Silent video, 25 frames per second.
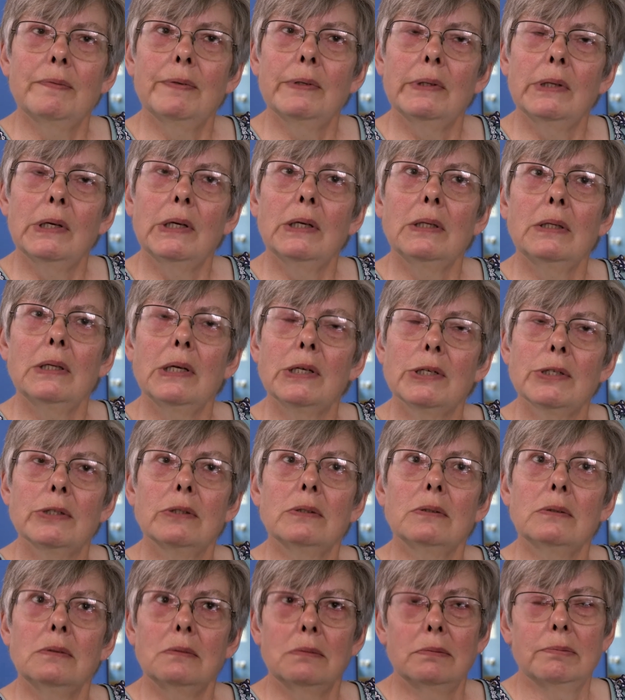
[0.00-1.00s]
for the
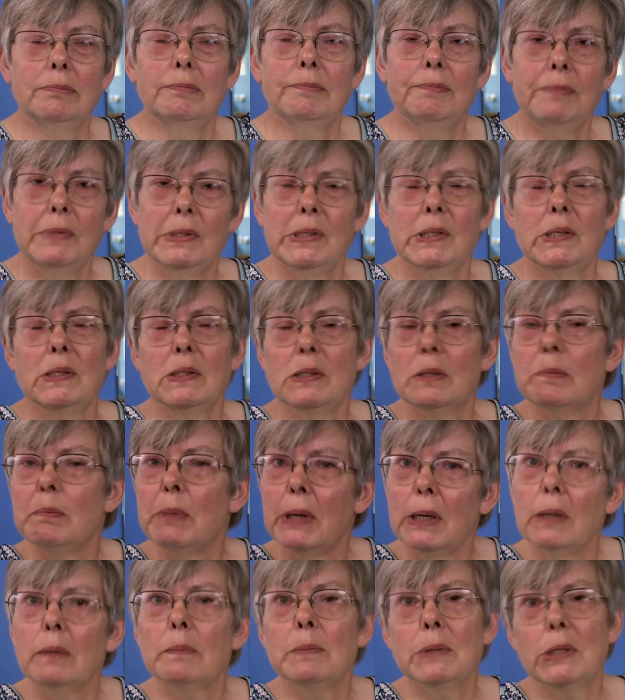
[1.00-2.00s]
initial visit to
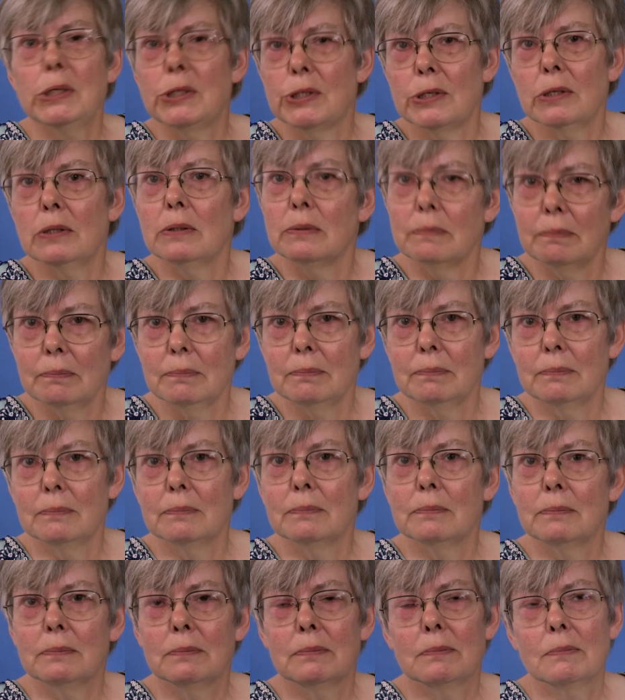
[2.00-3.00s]
my optician.
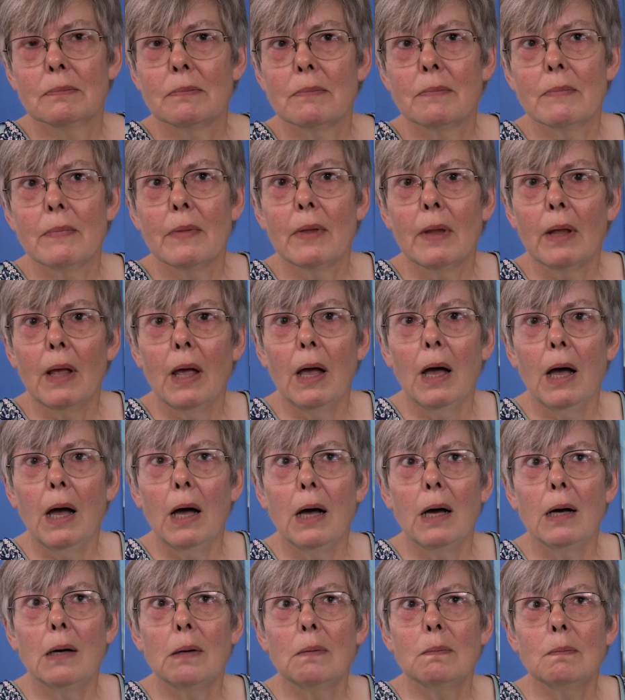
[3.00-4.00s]

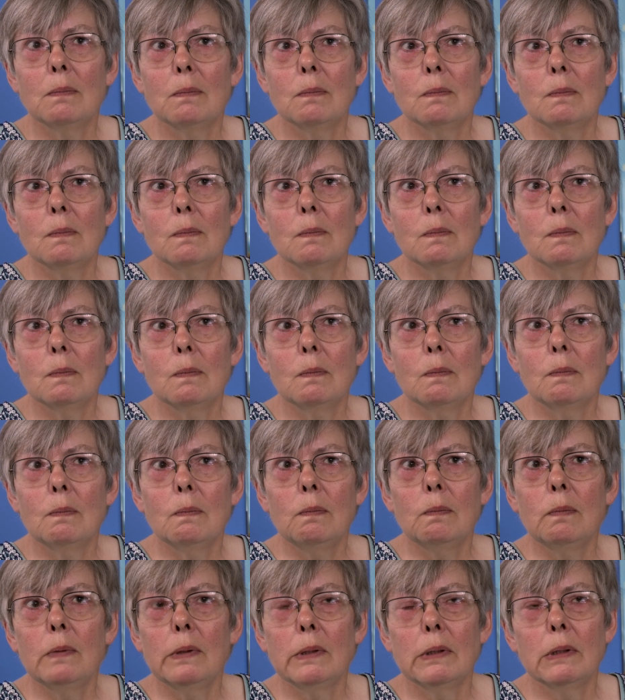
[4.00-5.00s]
Um,
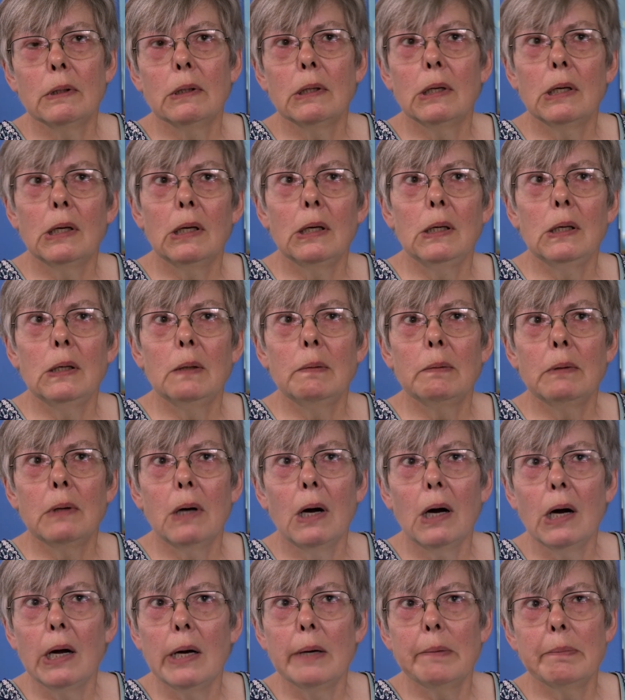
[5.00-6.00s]
with the
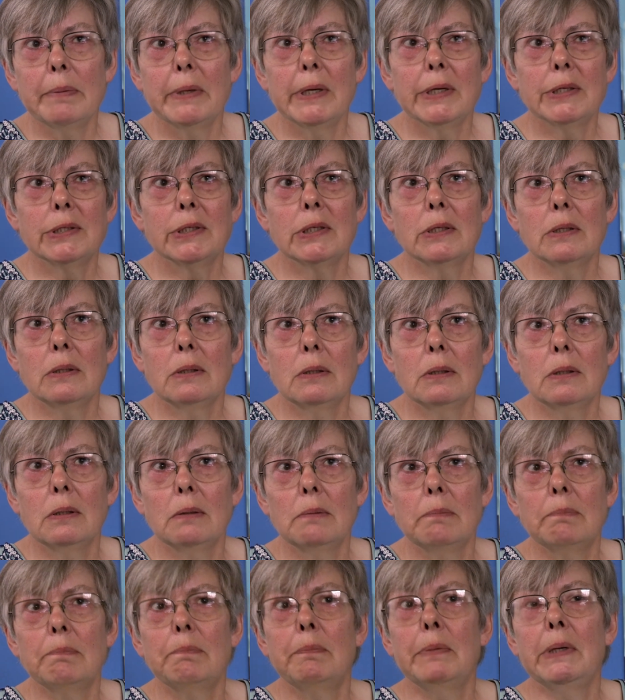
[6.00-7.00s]
eye
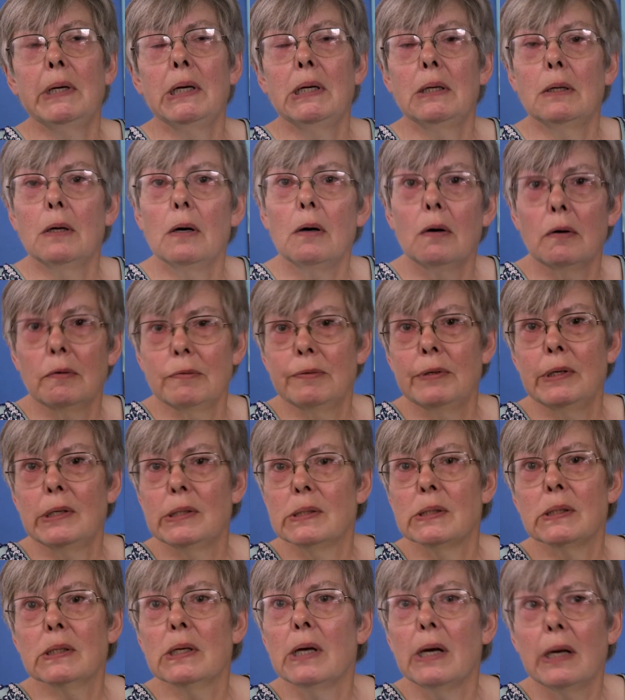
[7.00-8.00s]
pressure being off
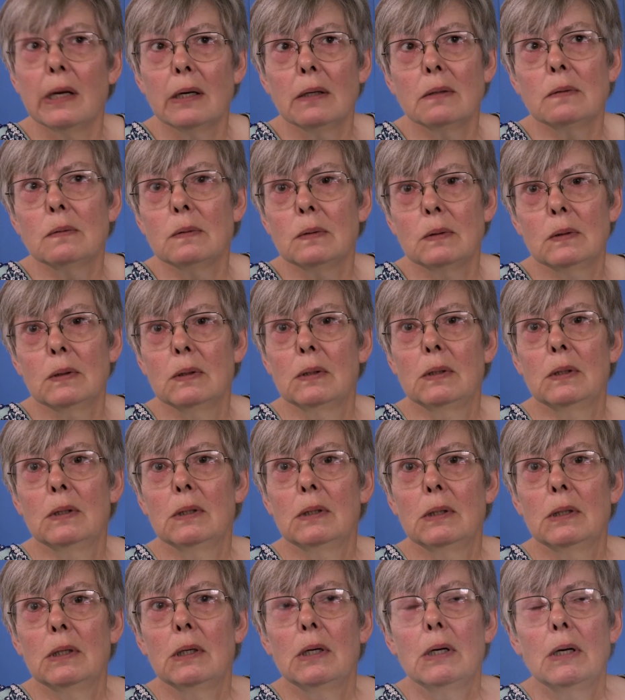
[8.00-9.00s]
his scale
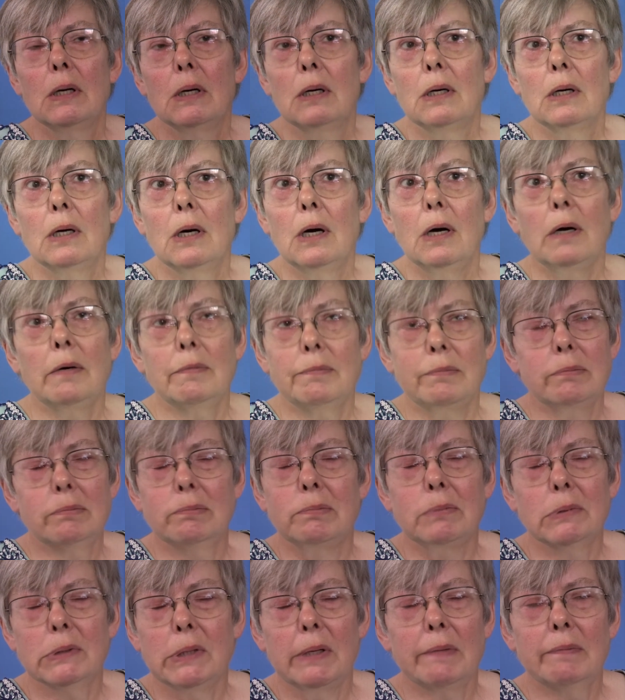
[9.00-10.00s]
of
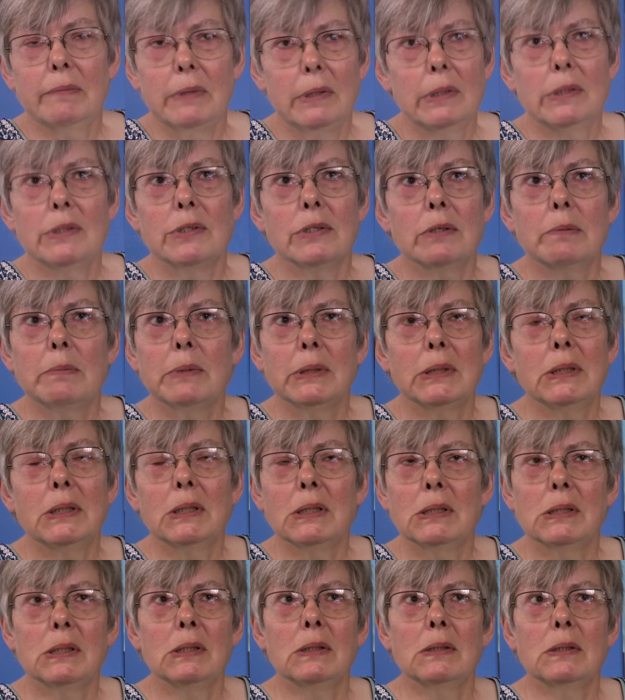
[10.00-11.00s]
whatever instrument
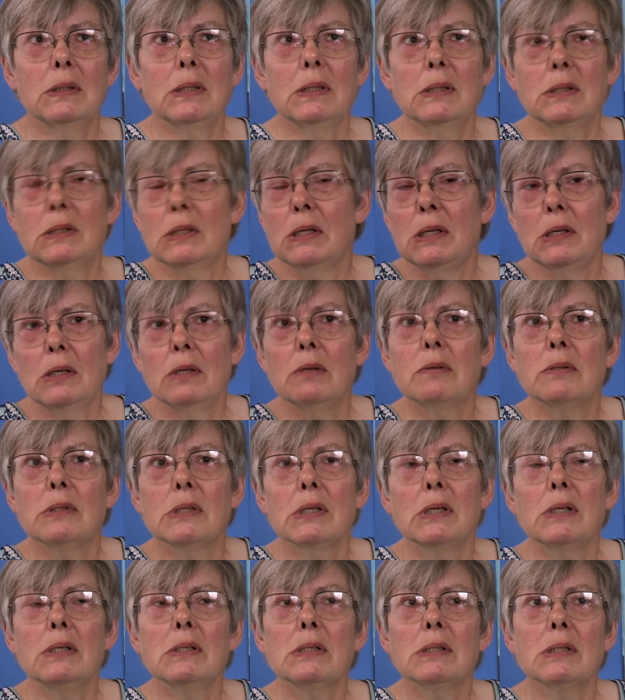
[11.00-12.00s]
is, is he
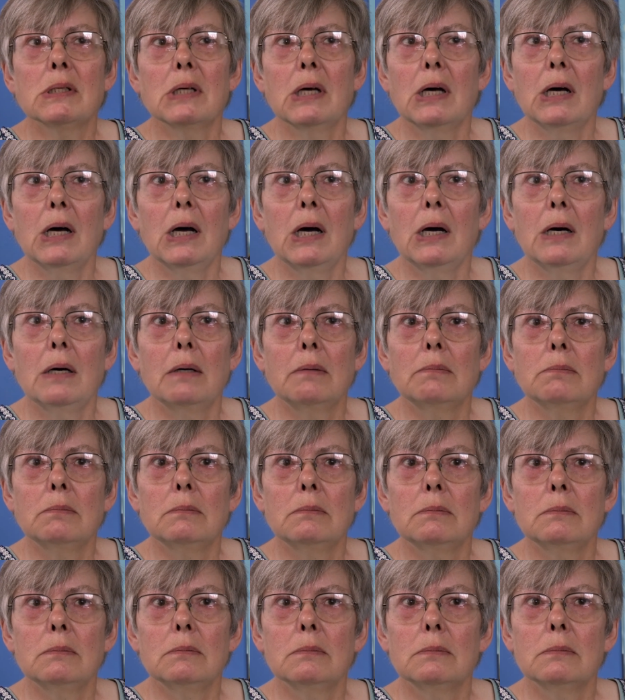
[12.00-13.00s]
uses,
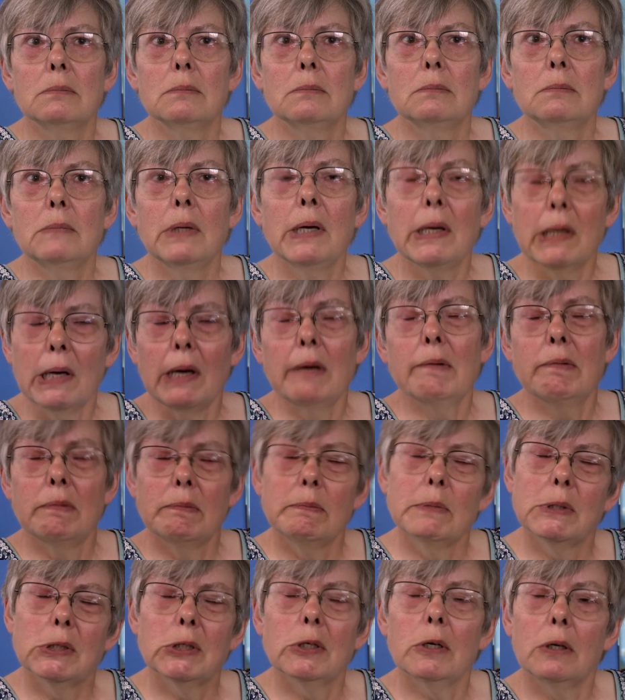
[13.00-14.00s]
um, it gave
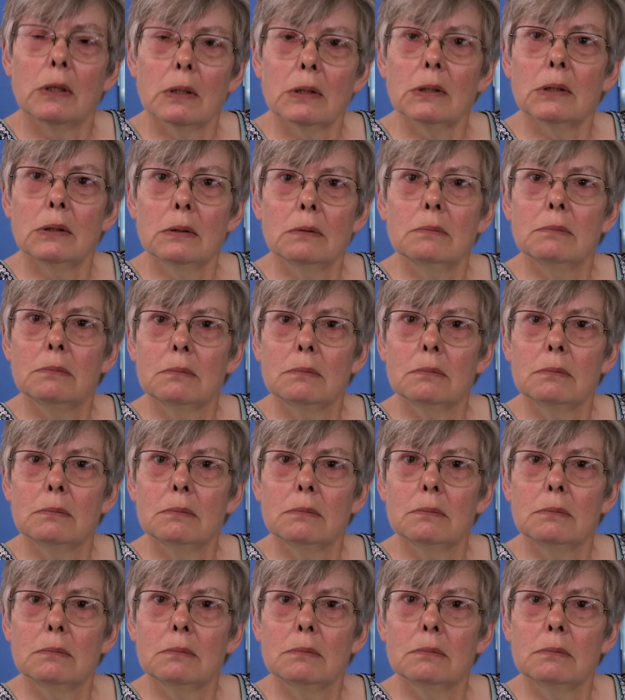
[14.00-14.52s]
him a shock.